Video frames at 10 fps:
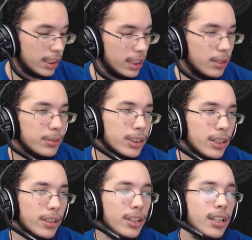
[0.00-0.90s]
I'm really
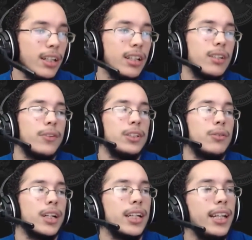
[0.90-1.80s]
sorry,
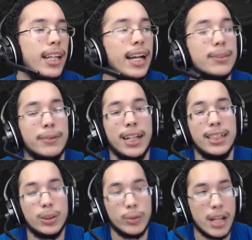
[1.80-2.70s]
Regirock. And last but not
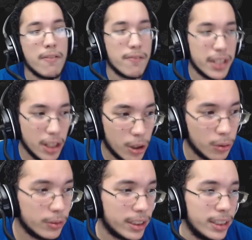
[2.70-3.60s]
least, we have
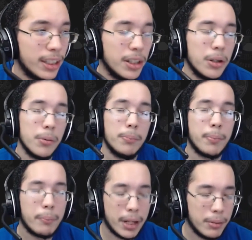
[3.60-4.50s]
Phione, the little
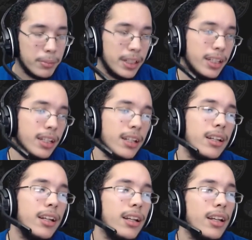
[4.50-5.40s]
baby
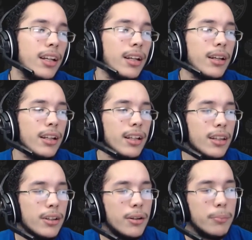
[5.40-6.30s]

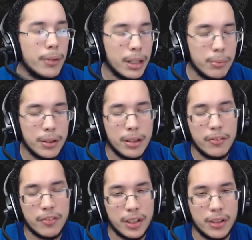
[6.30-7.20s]

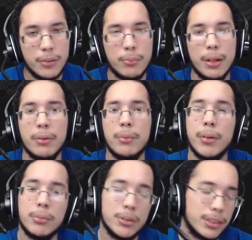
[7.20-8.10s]
Phione, baby
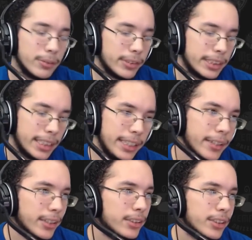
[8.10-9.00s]
Bubbles was
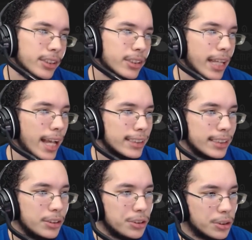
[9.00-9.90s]
here just as a
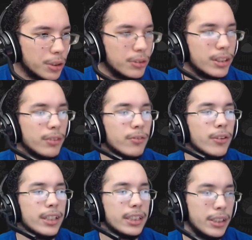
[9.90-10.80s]
joke for
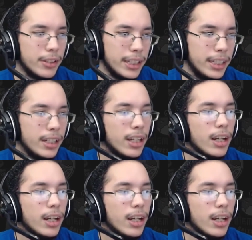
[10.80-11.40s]
a tier E.